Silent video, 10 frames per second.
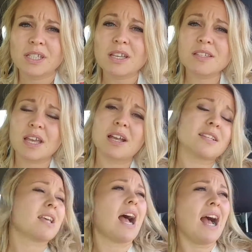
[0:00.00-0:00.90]
Cause
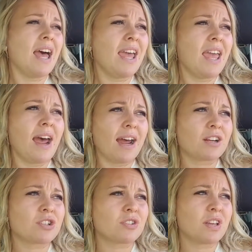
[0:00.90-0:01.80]
I
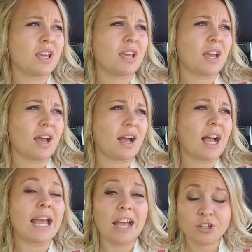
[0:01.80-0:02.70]
actually
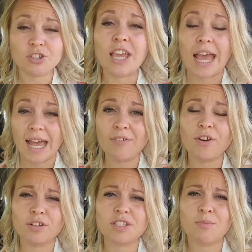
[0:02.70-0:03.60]
have
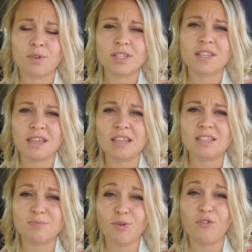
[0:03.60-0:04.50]
heard someone say
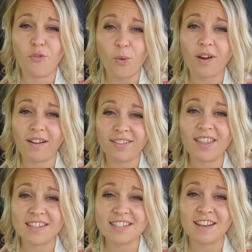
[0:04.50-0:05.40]
this before a
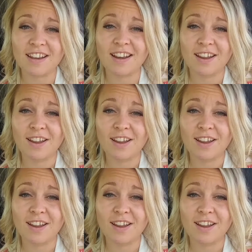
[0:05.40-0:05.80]
lesson